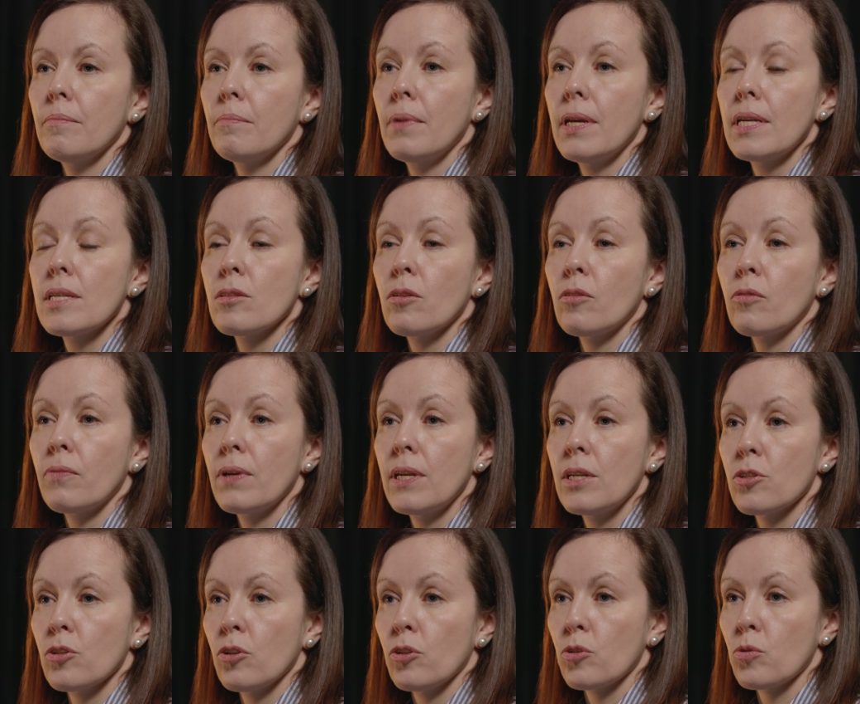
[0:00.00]
Based on
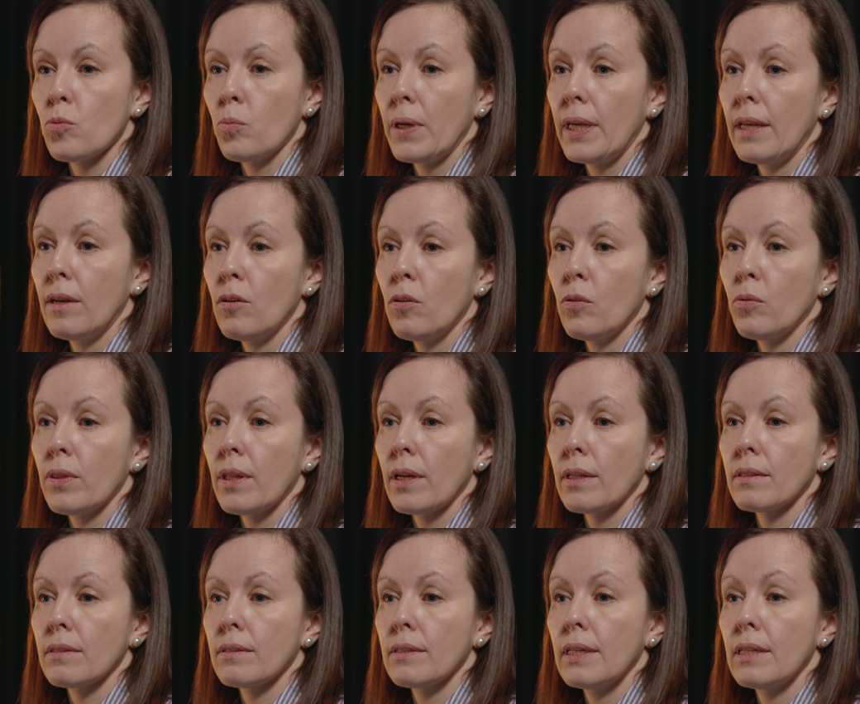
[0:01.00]
research, we know
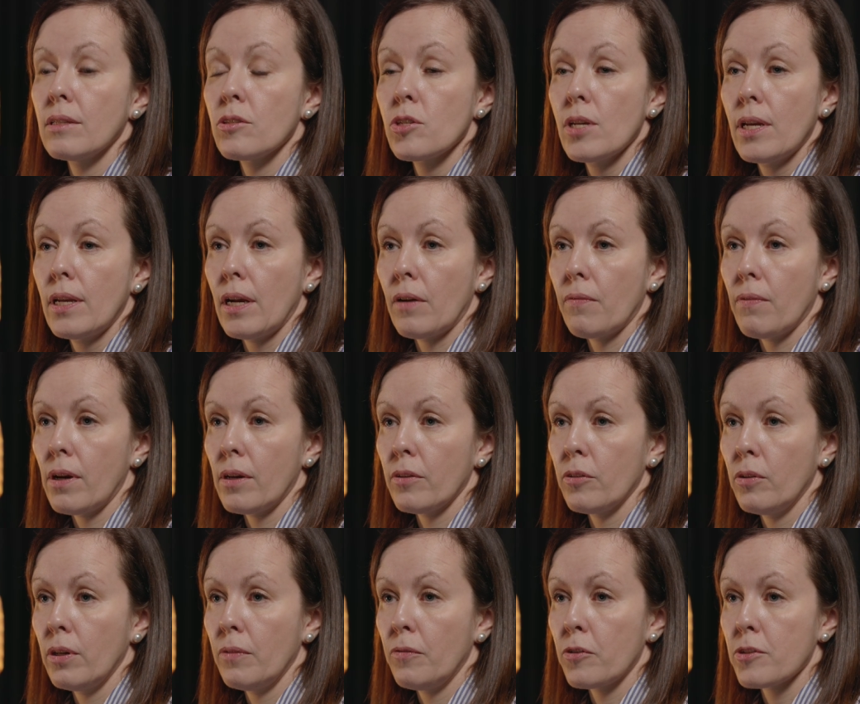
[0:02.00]
that in general,
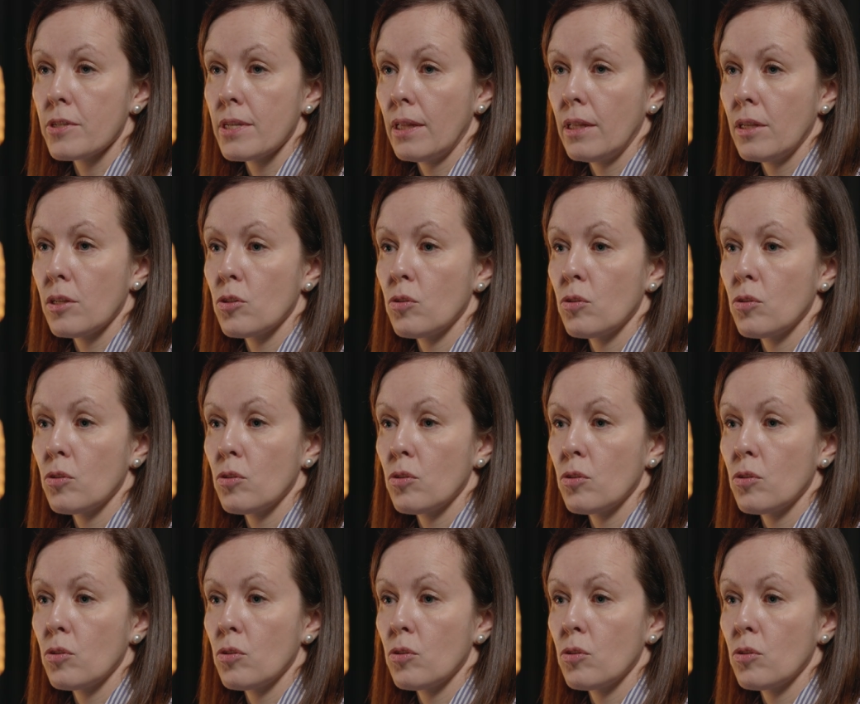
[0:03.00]
university